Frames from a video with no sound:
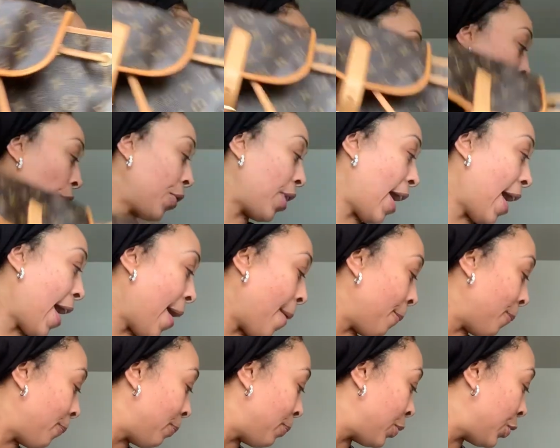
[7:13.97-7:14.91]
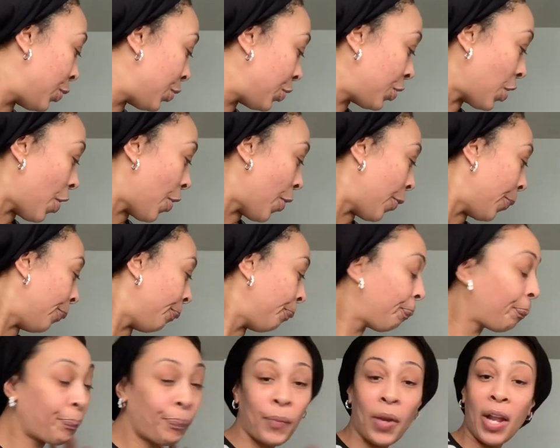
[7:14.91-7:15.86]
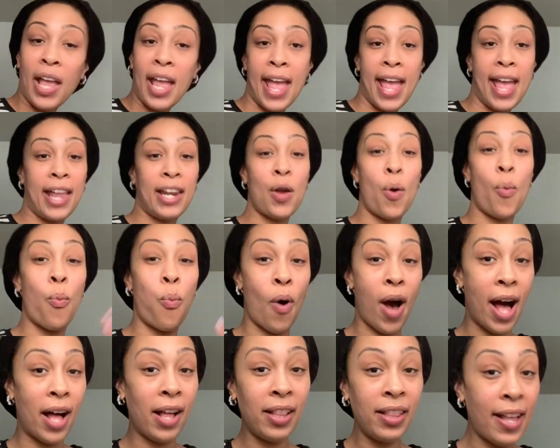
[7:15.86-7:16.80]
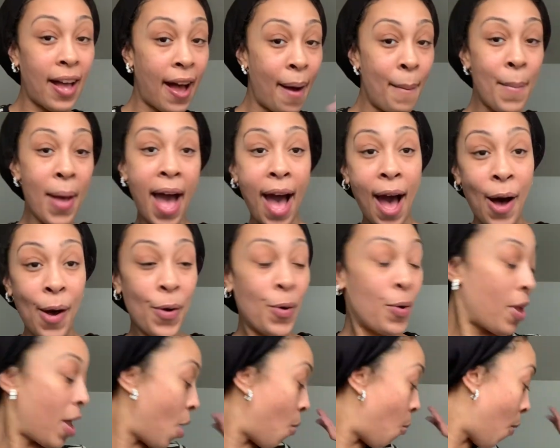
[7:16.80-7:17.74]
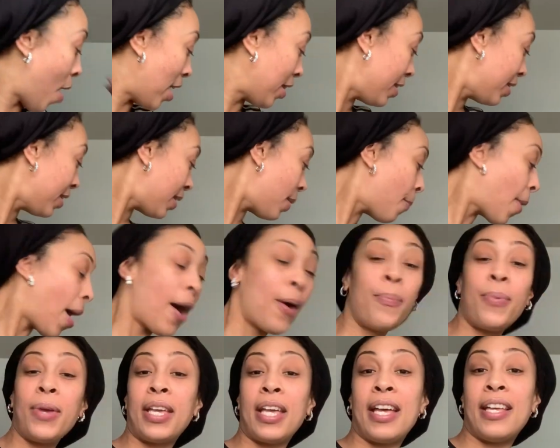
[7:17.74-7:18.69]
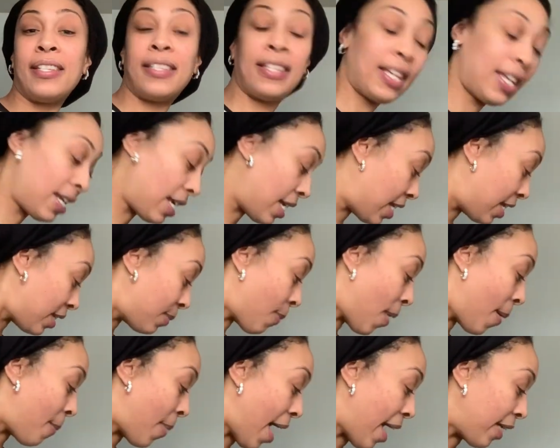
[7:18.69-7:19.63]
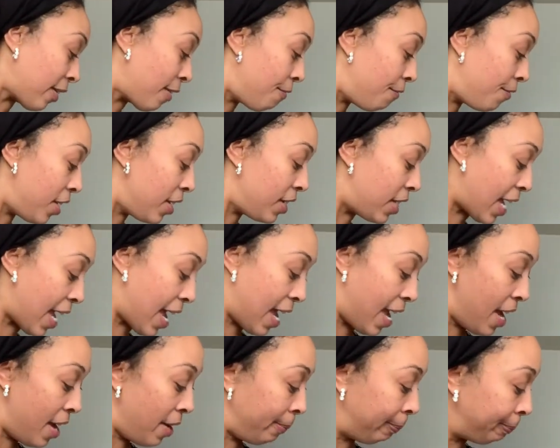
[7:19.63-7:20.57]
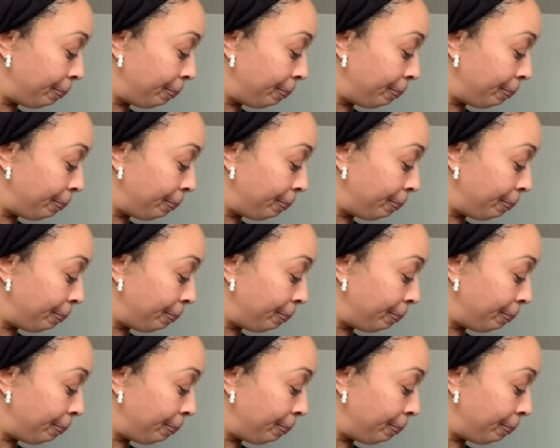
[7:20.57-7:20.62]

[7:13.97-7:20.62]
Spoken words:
Okay, so, and while I'm out and while it's about, because it is my bag of the day,